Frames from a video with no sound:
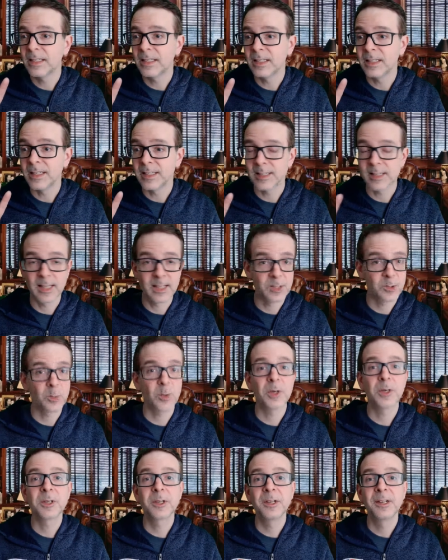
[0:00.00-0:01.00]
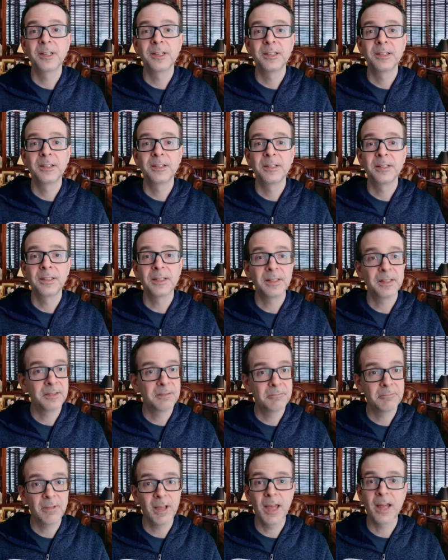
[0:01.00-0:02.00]
it's less work,
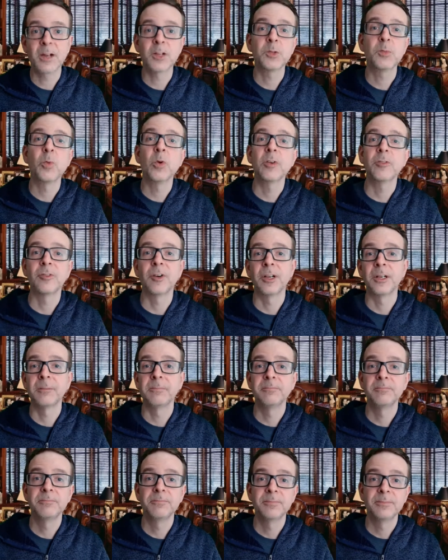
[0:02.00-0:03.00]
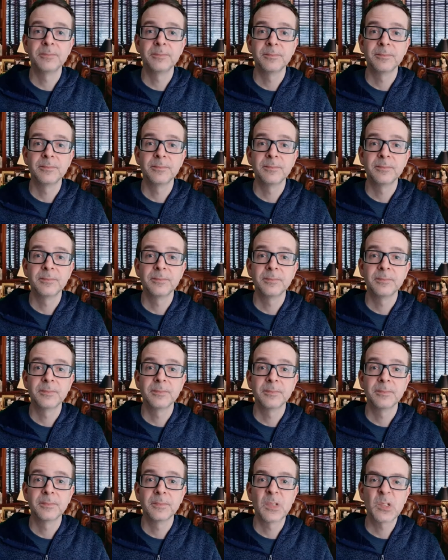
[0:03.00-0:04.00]
and it's more fun.
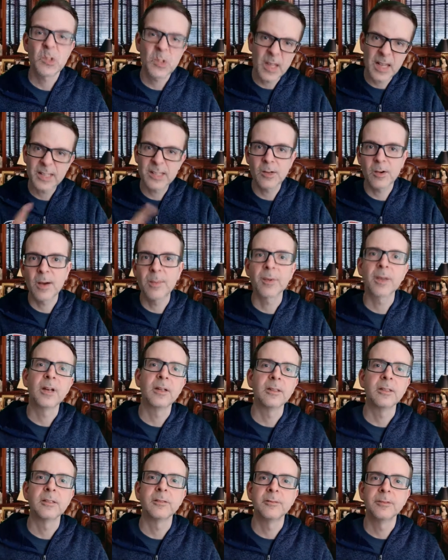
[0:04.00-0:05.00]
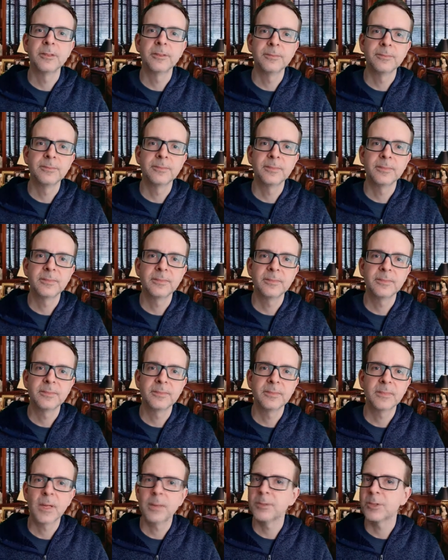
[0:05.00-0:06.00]
So that's how I'm going to live.
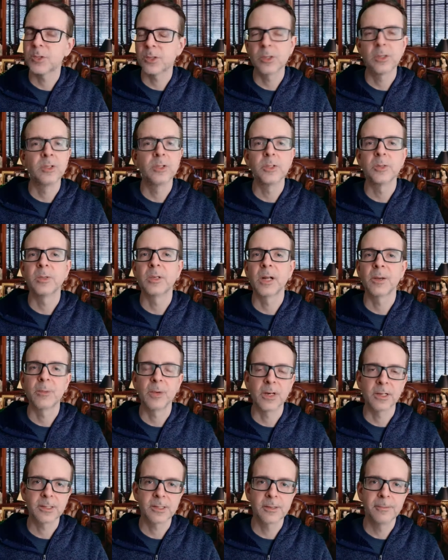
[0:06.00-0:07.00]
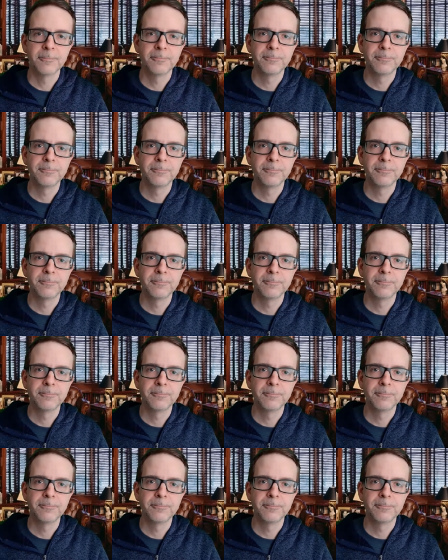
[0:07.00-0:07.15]
I'm just going to do what I want.